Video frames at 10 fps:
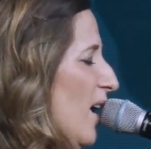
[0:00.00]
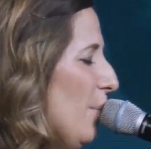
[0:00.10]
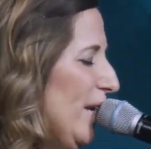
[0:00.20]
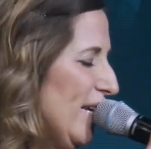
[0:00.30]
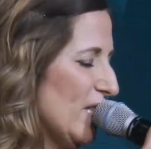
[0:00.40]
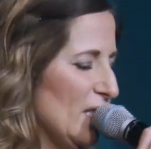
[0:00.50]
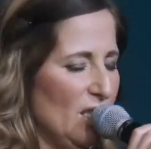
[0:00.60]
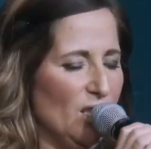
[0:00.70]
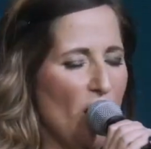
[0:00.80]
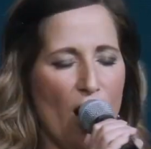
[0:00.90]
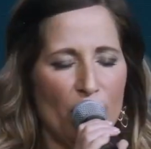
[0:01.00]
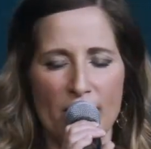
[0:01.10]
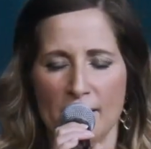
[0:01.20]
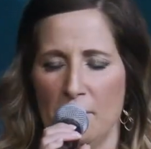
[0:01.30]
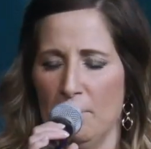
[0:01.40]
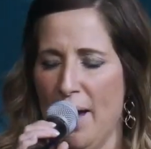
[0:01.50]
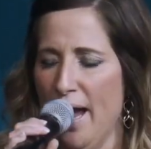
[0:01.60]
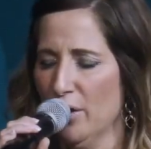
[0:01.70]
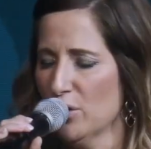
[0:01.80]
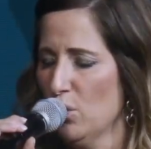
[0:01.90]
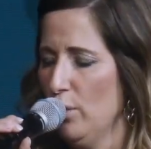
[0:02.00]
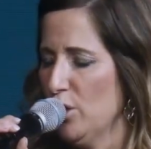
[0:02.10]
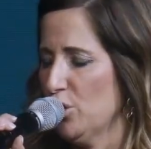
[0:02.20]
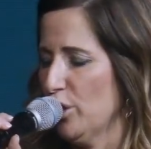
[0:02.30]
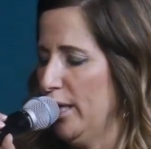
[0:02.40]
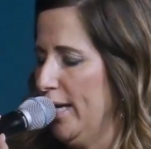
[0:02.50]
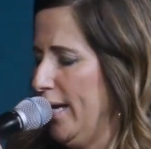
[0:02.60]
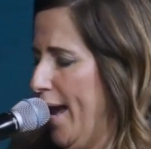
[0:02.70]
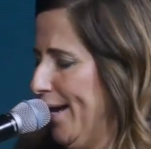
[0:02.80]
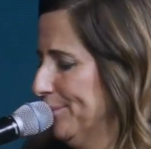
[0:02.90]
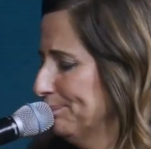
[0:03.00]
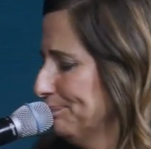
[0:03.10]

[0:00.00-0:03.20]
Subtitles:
but it's not going to compare to what you're going to gain.